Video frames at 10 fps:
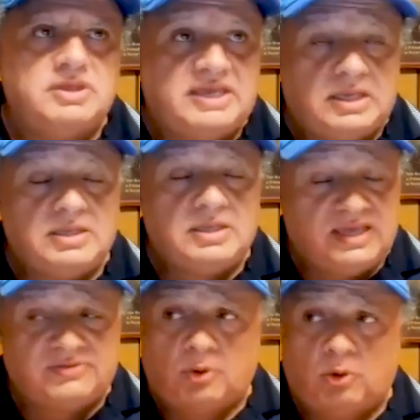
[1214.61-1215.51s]

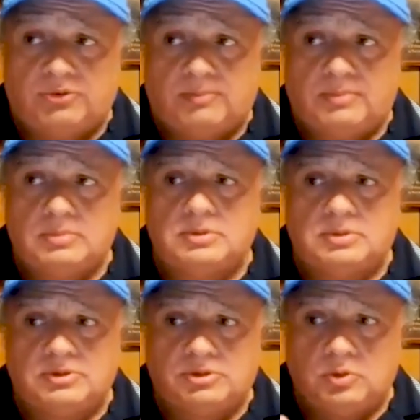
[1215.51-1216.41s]
He told them,
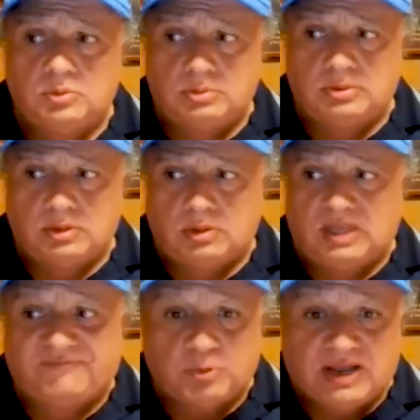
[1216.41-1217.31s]

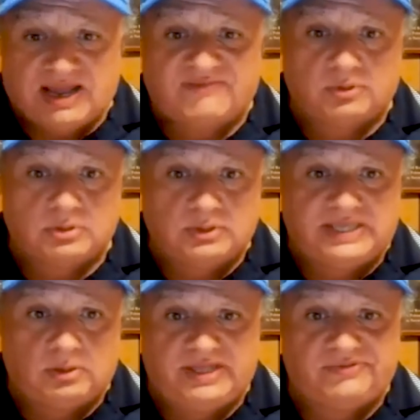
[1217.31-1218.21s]
if you ever
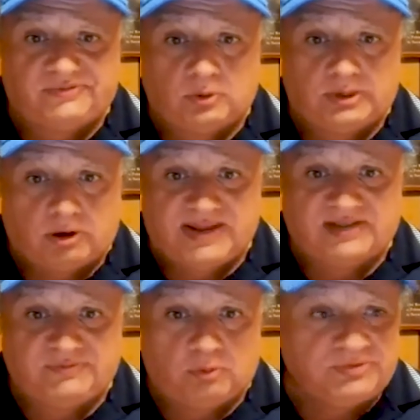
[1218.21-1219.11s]
lead the league in scoring,
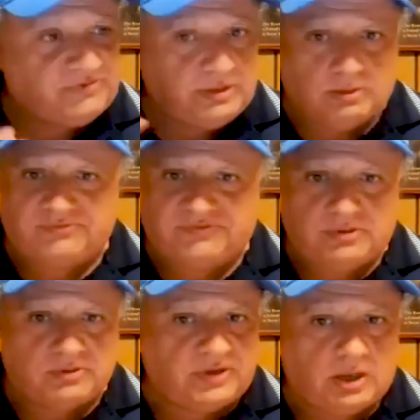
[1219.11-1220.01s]
Auerbach told him this years
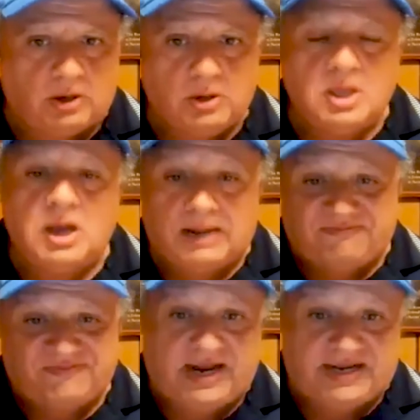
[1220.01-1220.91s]
and years ago,
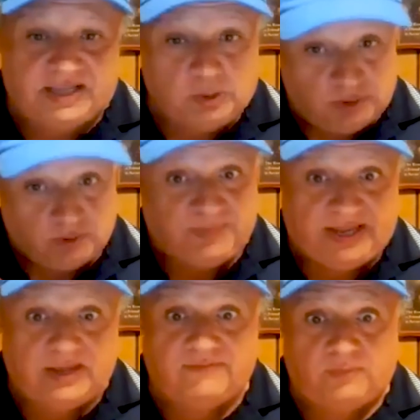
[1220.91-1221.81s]
I'm fining you and you're
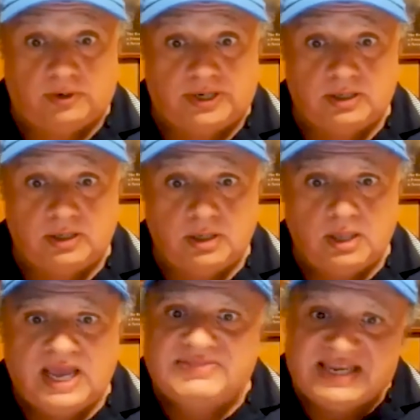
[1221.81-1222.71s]
paying for it.
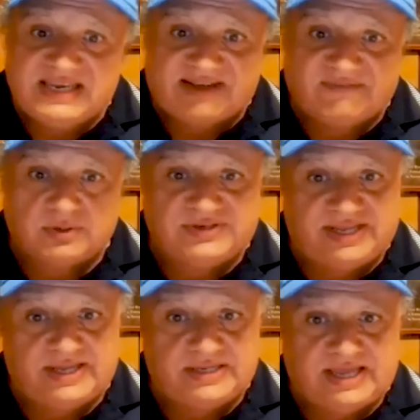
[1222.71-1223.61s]
And they never
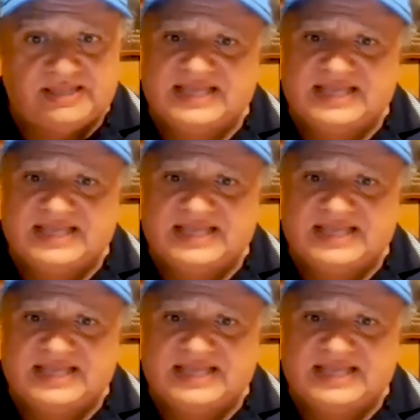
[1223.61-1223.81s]
did.